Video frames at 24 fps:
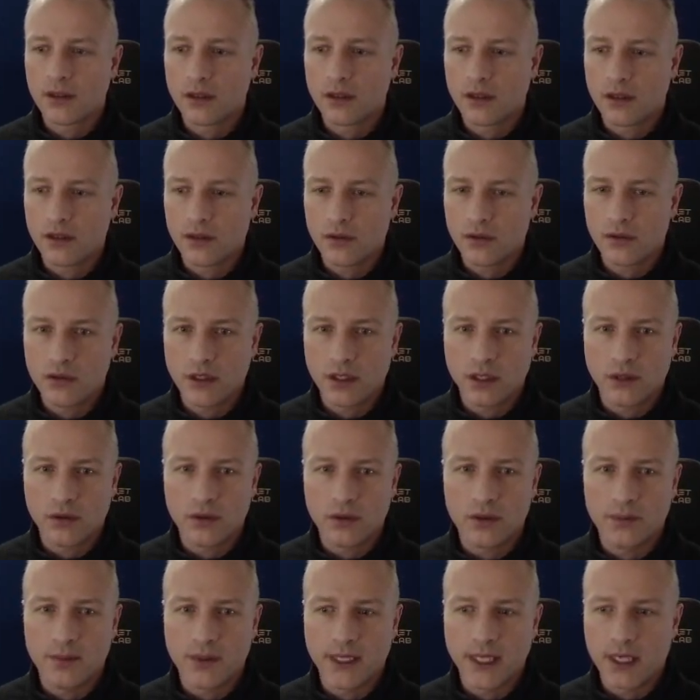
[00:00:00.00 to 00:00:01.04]
think I'm going
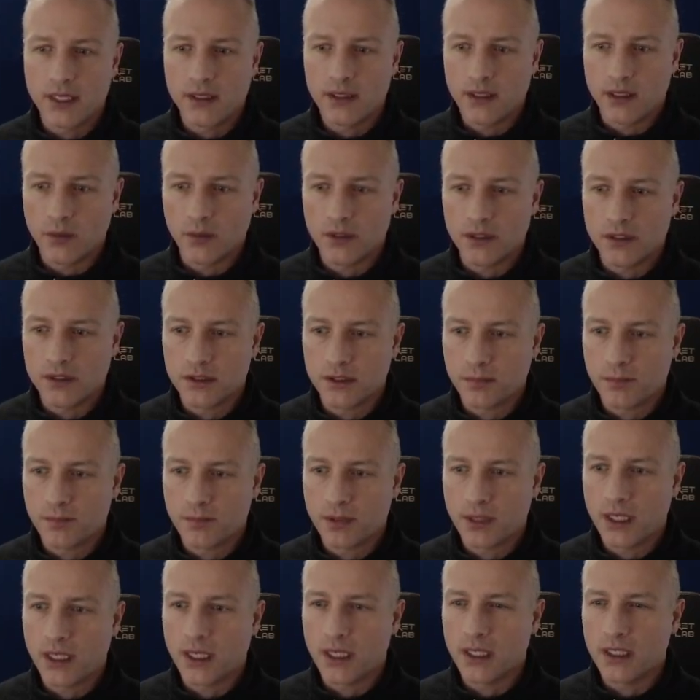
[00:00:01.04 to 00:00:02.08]
to be getting that one as a
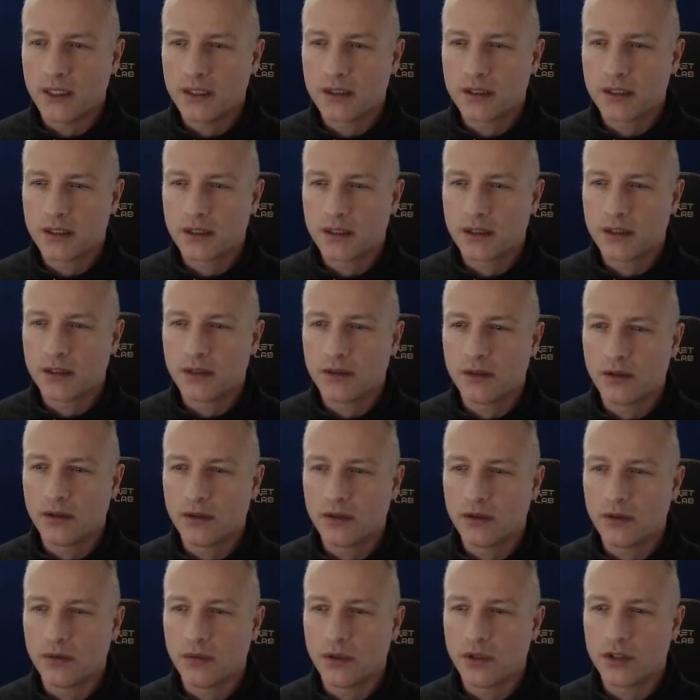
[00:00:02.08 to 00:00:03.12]
prize. No,
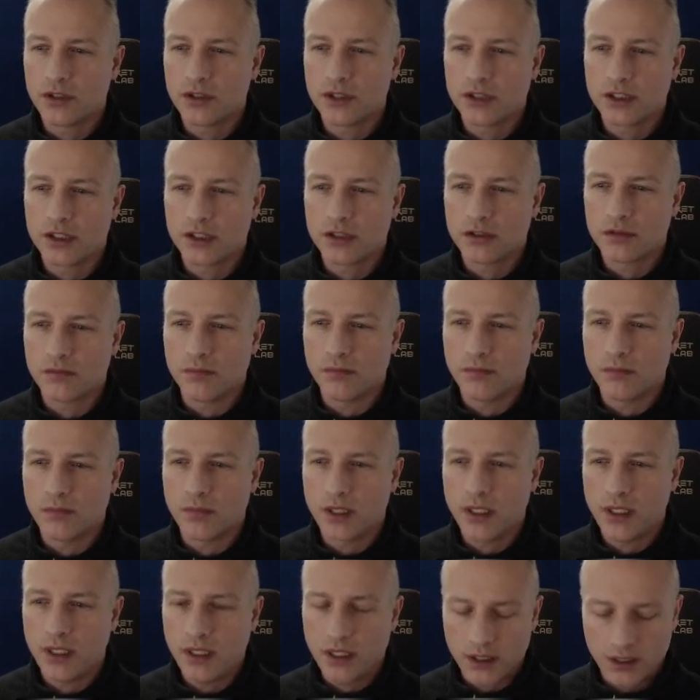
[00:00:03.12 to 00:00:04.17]
rewards are just
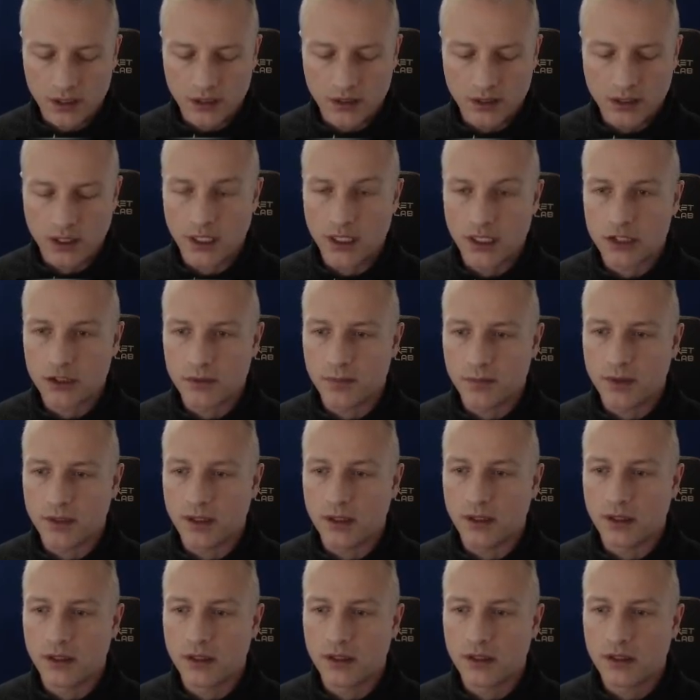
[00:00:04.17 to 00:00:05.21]
money and XP.
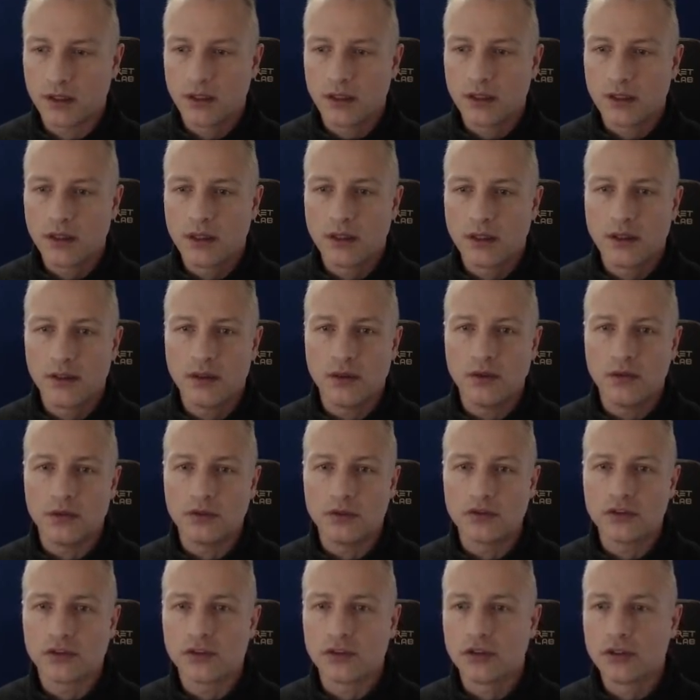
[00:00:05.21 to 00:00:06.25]

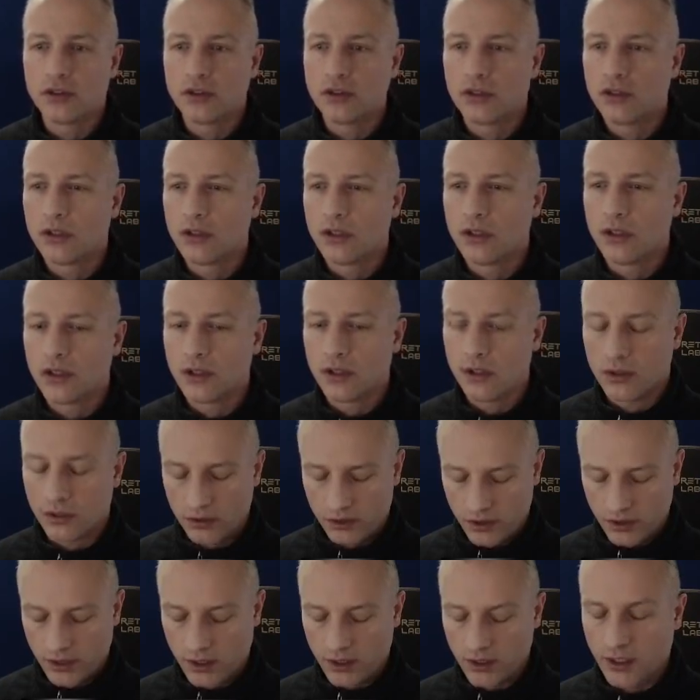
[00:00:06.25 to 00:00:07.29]
Those.
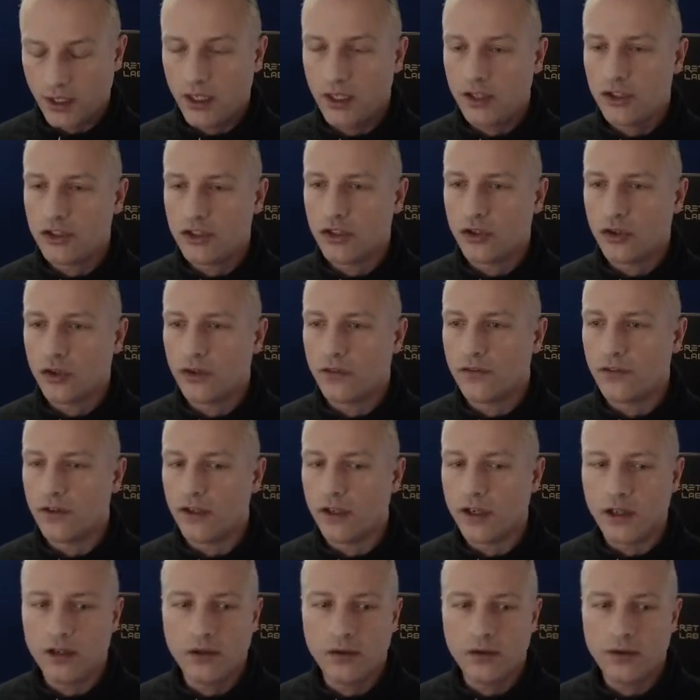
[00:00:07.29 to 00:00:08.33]
Engine off for
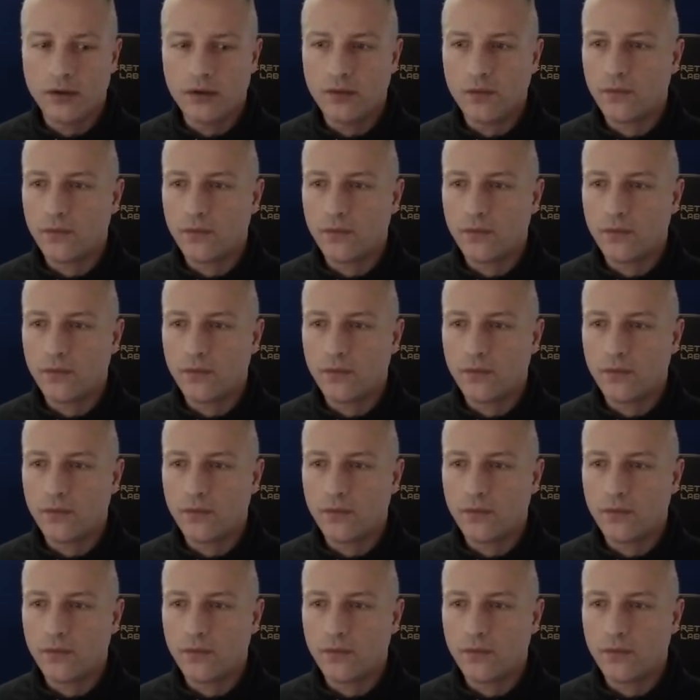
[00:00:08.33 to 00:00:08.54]
now.